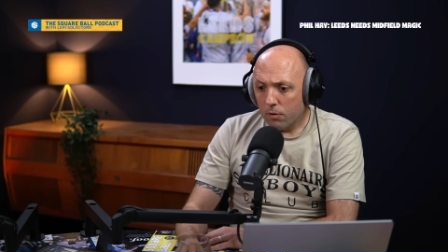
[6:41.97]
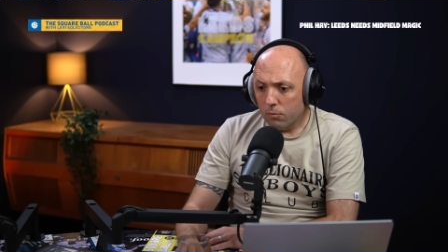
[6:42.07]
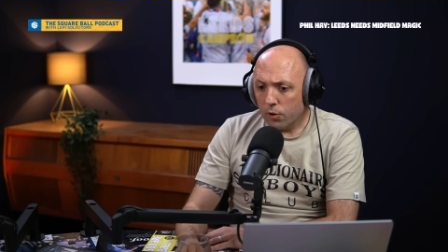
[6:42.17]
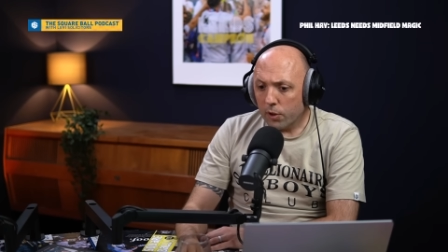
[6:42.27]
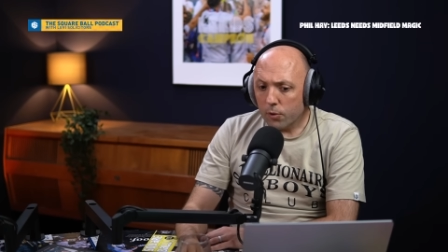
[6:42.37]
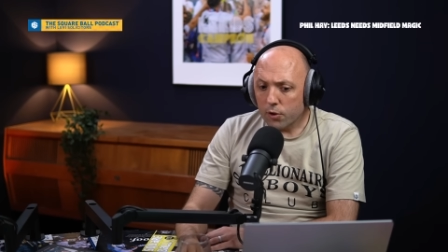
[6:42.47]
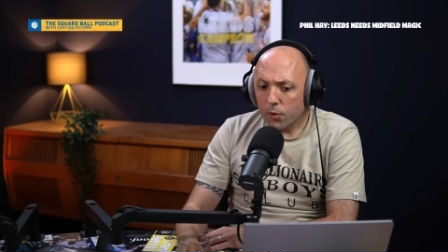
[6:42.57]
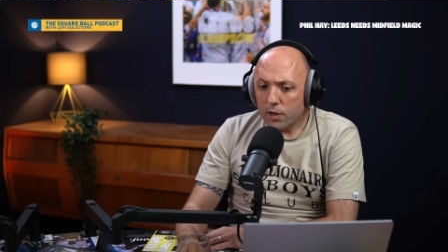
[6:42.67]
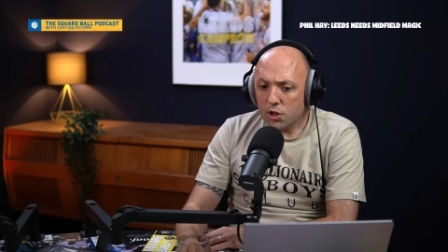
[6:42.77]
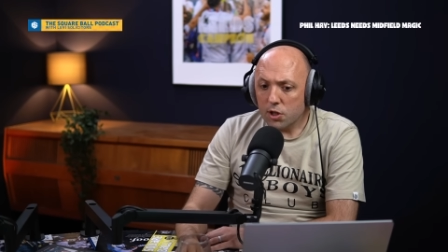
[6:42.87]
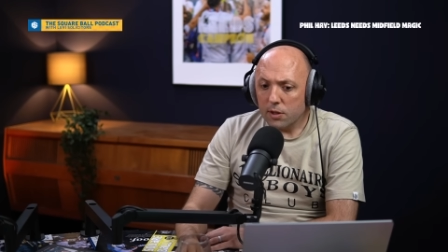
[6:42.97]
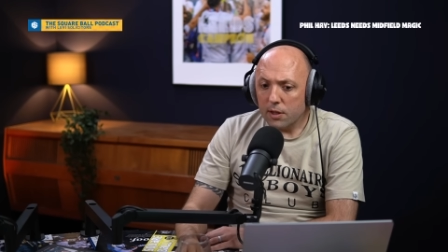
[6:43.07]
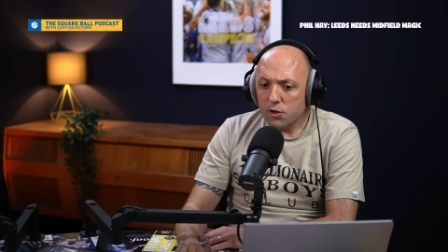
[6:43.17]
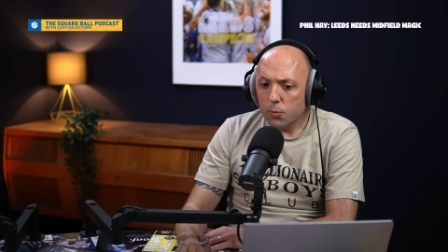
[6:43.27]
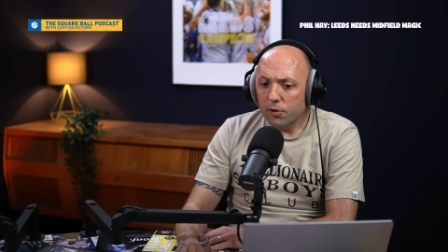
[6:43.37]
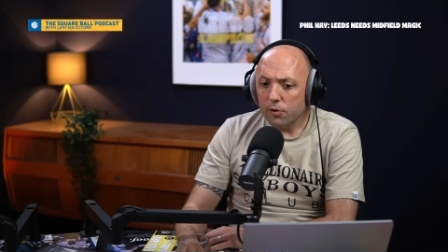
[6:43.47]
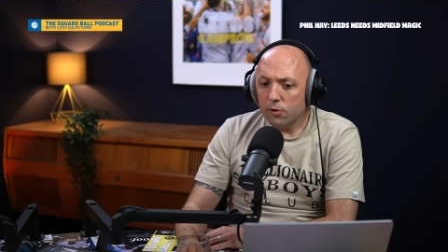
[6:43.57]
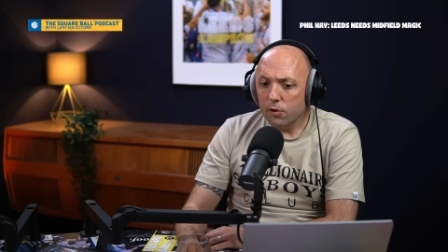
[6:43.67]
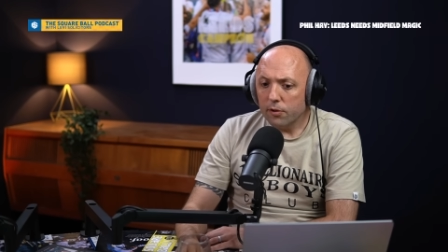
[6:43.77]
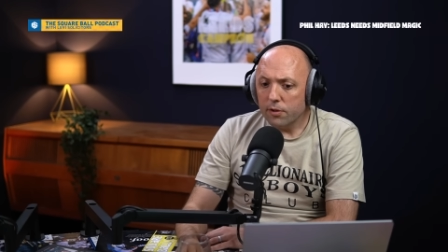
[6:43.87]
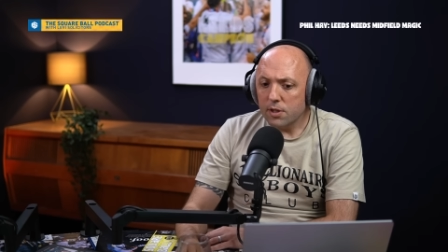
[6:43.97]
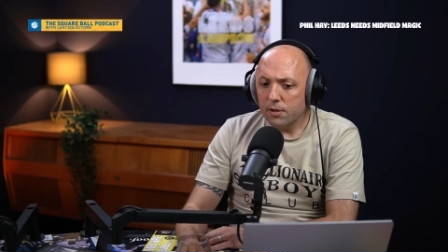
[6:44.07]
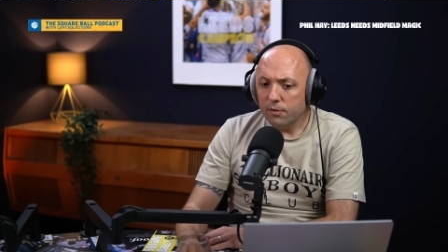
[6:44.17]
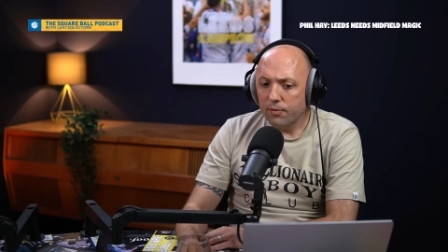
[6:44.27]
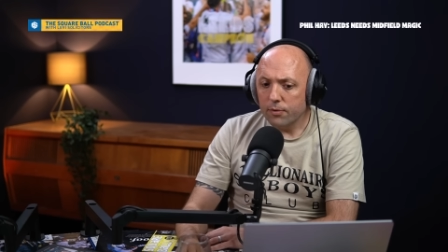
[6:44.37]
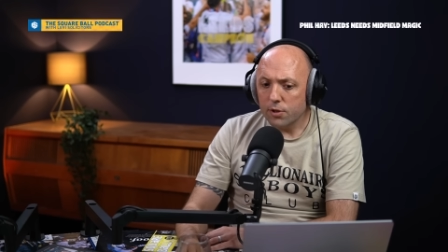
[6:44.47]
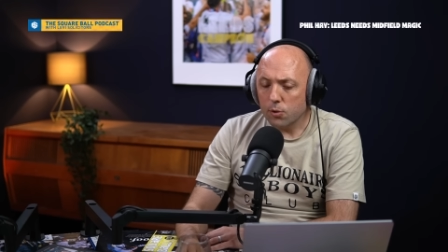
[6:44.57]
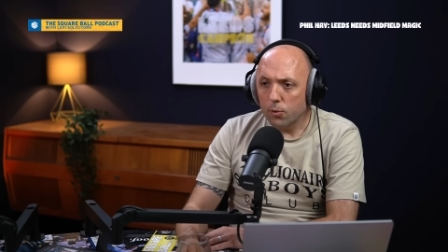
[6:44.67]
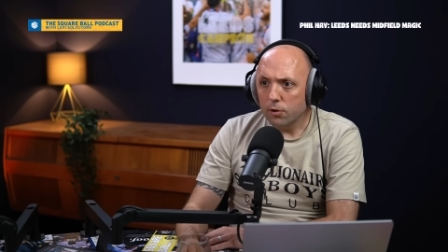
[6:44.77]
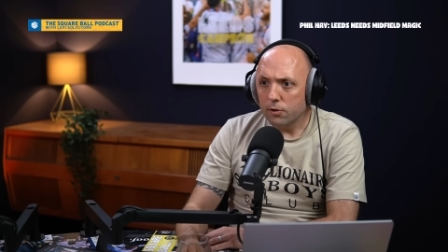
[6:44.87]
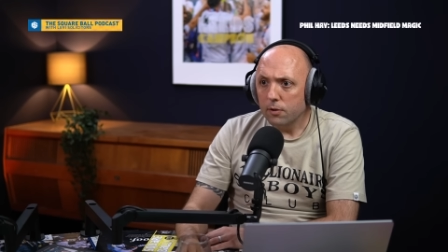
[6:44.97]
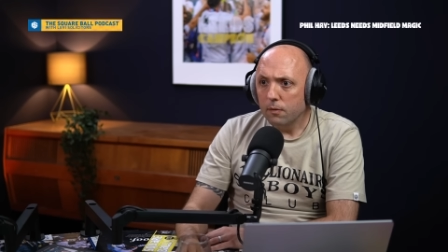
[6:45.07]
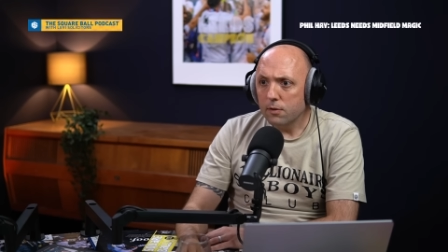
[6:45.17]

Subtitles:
What I would question is whether or not there's enough of a squad